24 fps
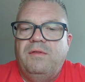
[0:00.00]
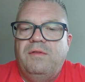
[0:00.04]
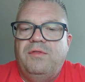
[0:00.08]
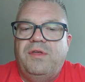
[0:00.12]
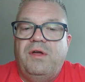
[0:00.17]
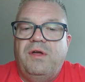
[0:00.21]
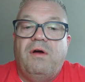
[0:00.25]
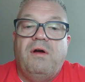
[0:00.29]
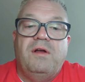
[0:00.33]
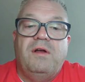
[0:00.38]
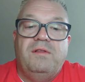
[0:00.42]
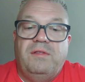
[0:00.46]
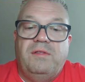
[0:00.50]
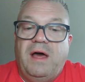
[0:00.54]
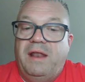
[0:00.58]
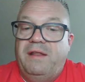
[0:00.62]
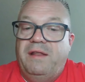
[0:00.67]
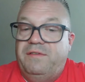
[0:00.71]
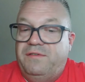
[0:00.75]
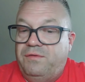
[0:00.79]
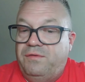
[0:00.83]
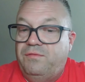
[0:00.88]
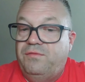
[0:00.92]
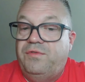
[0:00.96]
There are a
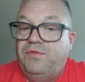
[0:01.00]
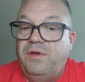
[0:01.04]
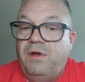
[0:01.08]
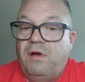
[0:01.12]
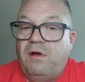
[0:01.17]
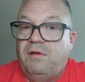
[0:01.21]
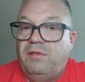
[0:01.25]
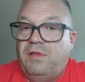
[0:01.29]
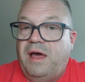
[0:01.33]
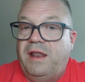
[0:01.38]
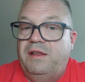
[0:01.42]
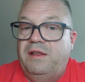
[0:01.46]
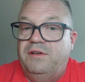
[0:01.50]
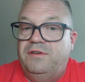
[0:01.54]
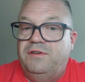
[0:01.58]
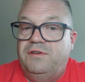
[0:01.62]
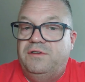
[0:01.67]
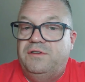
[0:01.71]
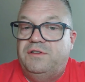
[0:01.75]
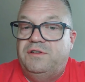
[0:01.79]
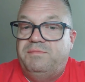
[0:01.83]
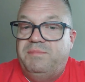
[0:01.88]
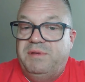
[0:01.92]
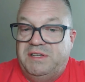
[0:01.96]
lot of
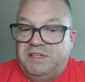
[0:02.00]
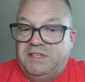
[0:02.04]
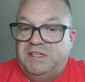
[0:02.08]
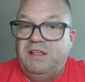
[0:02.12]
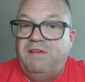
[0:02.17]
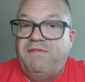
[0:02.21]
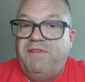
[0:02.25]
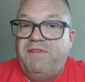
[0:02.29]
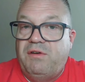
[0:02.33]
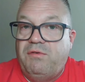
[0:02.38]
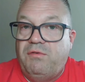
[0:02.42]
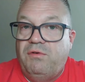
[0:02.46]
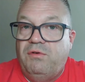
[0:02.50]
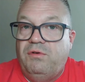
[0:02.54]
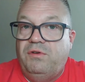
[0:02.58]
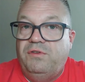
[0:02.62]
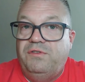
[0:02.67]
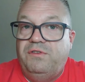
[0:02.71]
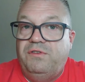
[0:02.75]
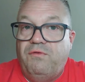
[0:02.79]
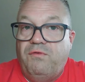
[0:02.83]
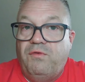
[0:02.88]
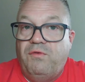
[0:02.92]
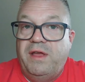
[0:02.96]
specific
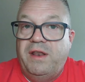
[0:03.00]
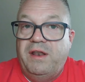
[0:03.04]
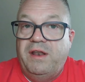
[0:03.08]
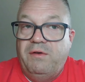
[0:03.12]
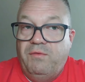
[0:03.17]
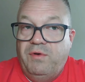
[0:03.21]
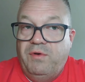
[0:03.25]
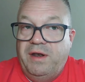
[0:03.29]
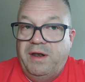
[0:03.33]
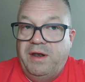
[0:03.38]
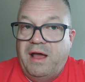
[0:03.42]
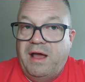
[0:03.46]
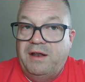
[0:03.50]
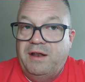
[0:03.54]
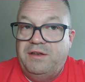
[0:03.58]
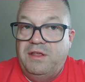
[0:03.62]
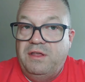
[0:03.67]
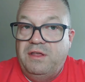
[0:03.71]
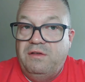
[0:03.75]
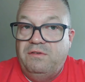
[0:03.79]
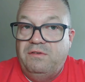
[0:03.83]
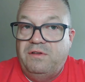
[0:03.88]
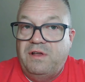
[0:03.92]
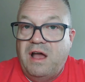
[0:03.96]
rules of when and when not
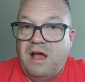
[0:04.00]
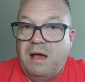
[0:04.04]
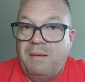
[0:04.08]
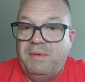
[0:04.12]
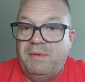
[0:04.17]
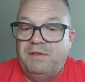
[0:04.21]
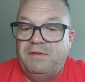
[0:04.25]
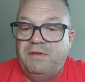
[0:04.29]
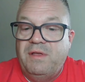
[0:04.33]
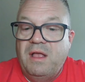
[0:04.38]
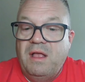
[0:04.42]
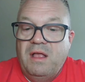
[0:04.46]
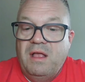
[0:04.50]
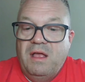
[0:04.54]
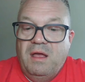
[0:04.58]
to use commas,